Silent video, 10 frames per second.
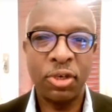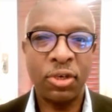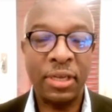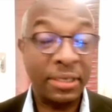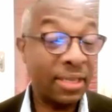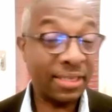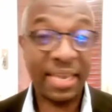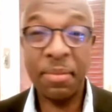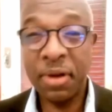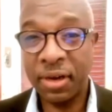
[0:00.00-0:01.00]
is it the
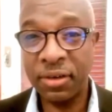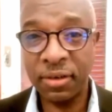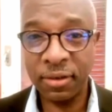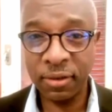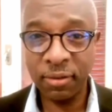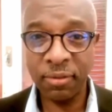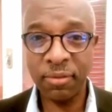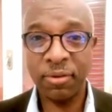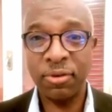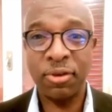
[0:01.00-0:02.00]
same country to you,
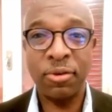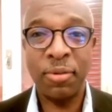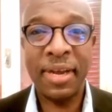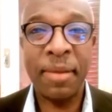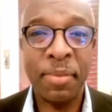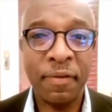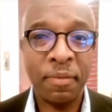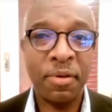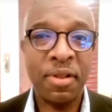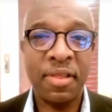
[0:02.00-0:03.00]
or do you wake up every
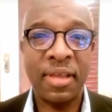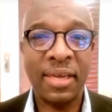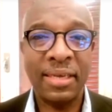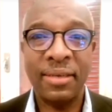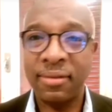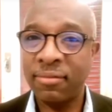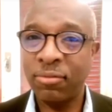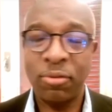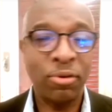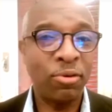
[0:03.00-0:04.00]
morning thinking
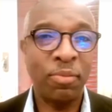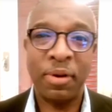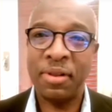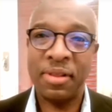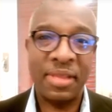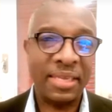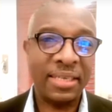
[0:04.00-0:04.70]
we could do better than this?